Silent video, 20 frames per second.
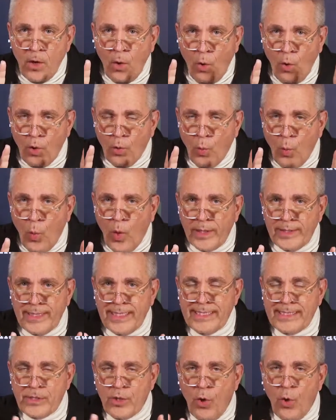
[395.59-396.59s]
or what
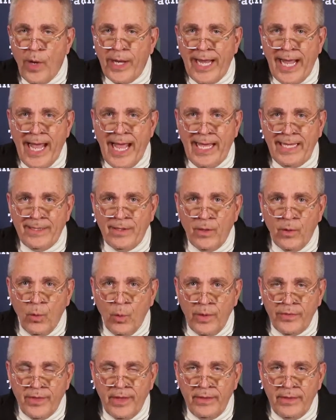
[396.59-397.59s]
is going on
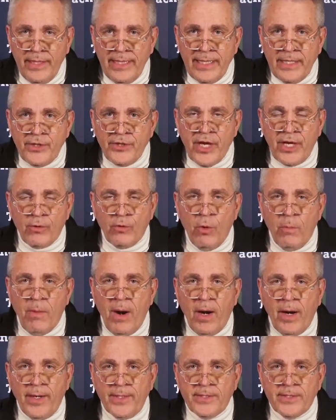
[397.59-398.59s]
within the general
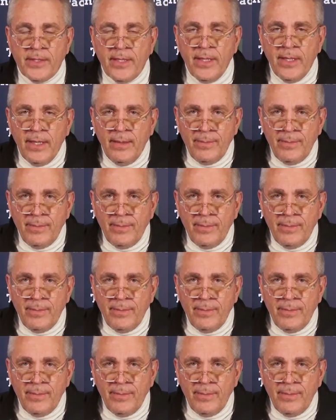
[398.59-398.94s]
markets.